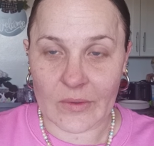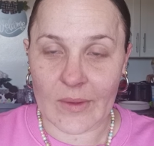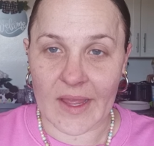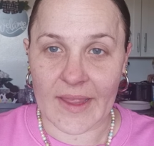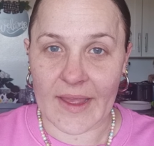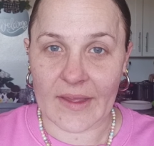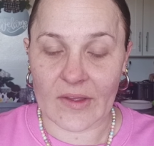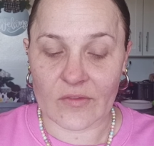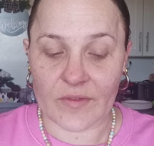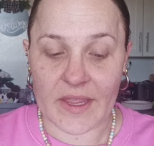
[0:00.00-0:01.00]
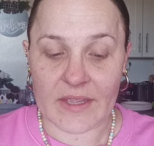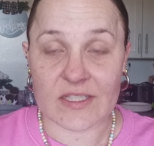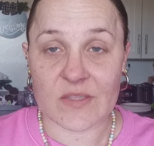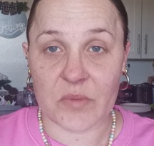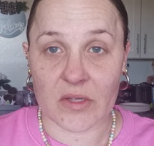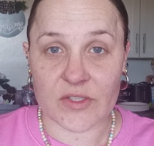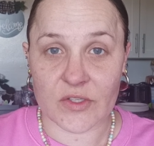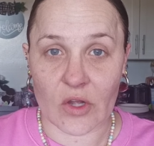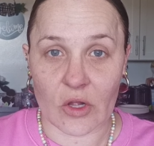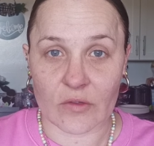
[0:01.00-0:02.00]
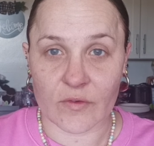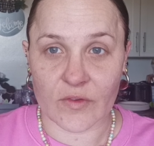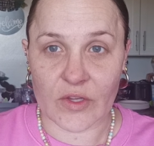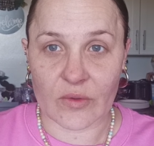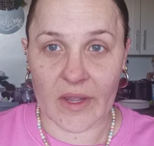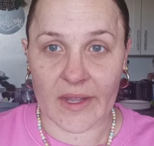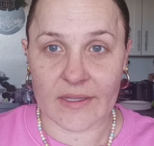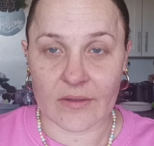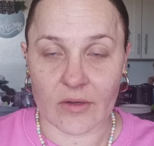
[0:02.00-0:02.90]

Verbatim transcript: I have a sponsored haul for you guys,